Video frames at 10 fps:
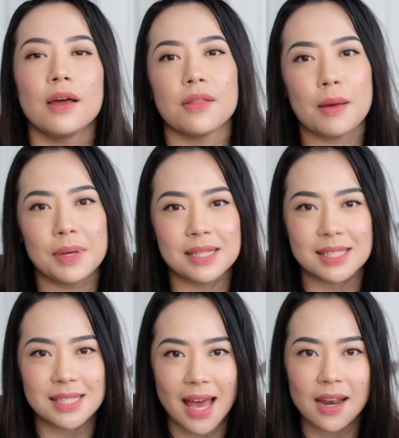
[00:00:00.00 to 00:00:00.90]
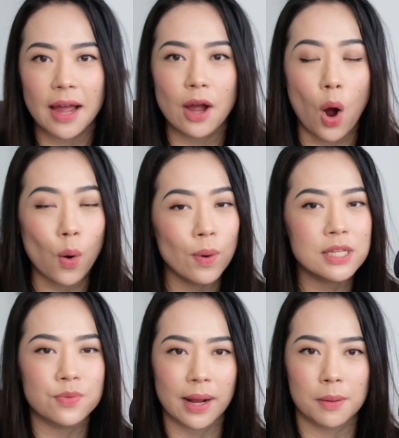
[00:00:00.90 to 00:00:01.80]
Now, that being said, I
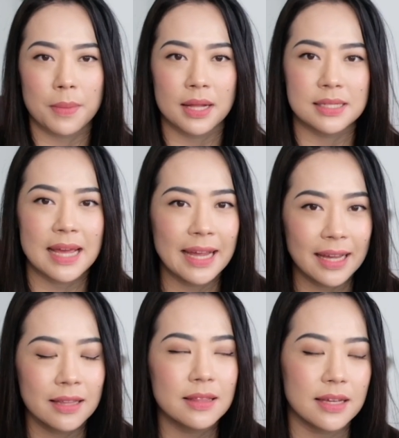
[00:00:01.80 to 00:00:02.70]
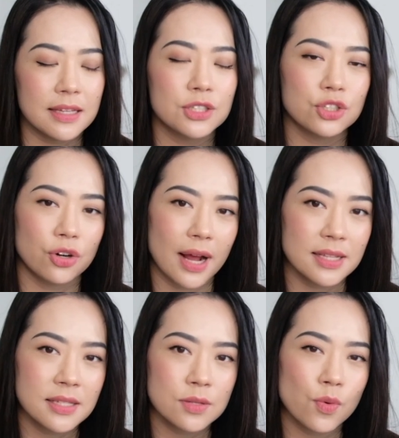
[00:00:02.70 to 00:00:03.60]
always recommend taking these
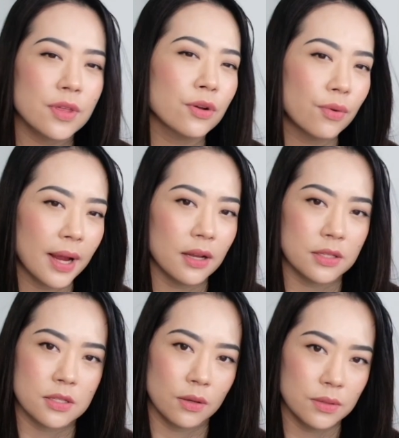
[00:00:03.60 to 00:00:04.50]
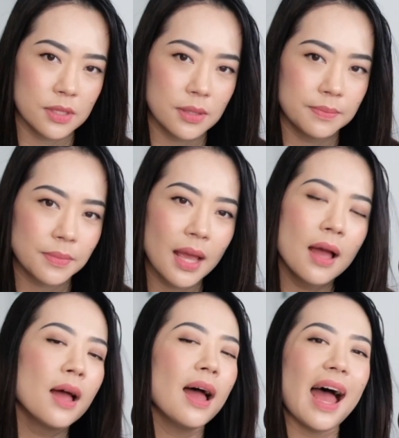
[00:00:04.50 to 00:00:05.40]
trends with a grain of salt.
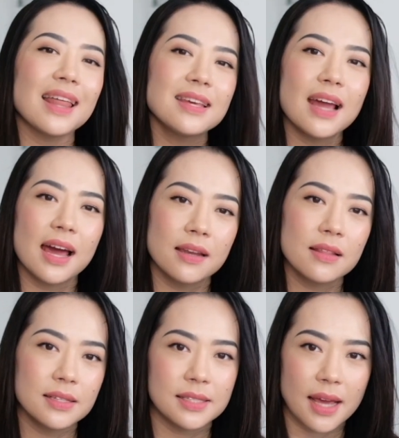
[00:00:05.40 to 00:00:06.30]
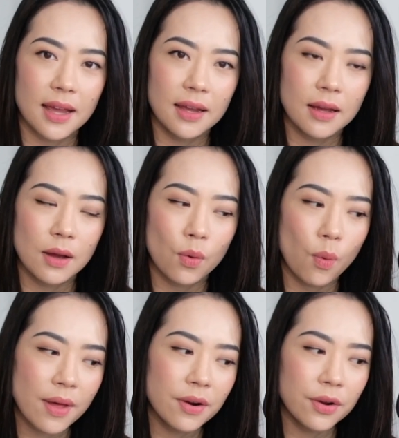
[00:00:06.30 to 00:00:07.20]
At the end of the day,
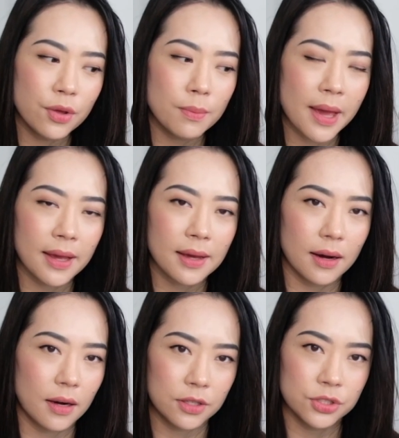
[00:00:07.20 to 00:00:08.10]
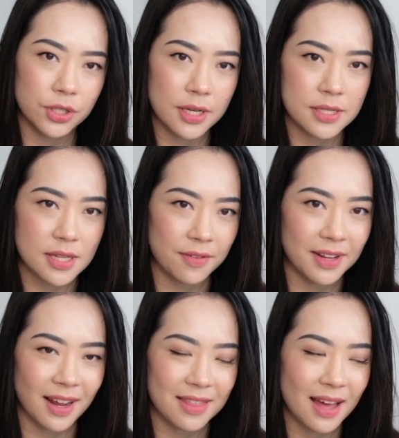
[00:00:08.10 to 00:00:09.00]
whether you make one hundred
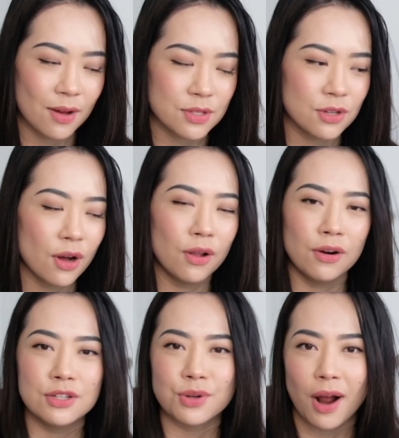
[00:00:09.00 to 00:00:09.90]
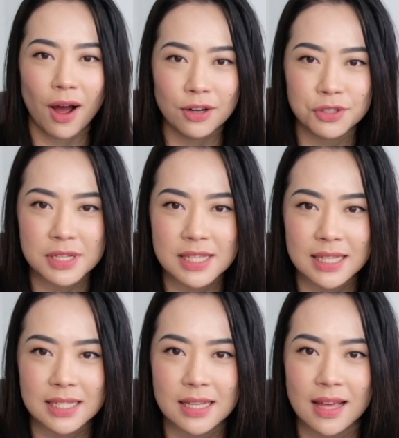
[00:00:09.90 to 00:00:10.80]
seventy-nine thousand dollars or one hundred
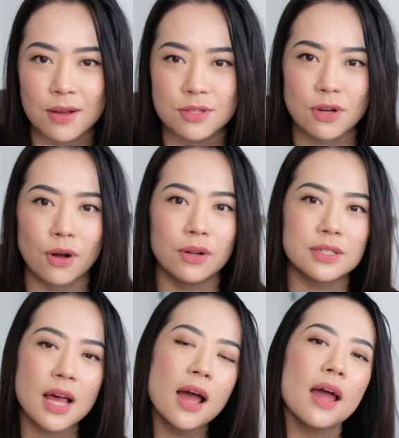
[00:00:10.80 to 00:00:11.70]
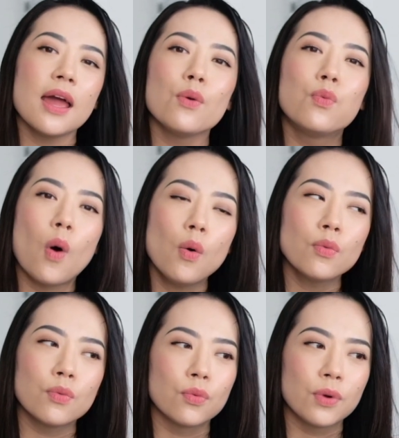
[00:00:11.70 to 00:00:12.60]
sixty thousand dollars, it
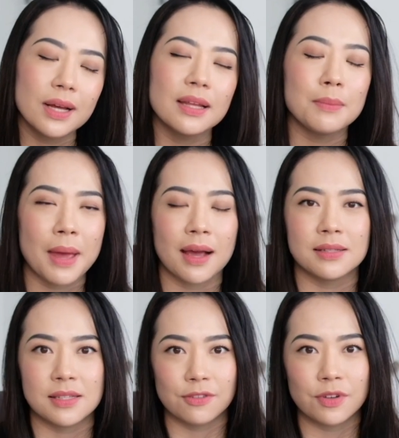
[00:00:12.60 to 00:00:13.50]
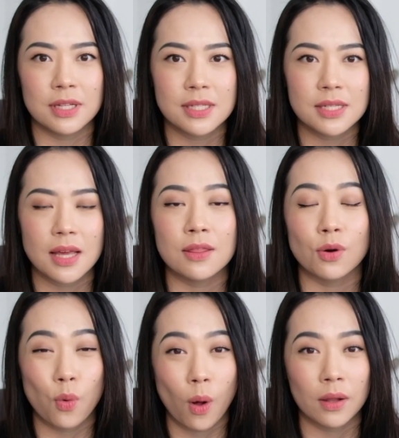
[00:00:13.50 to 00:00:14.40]
won't really make a difference in the
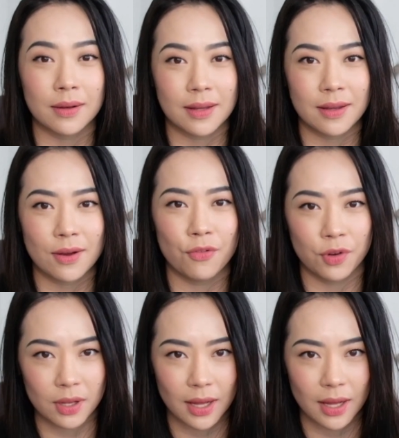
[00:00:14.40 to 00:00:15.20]
quality of your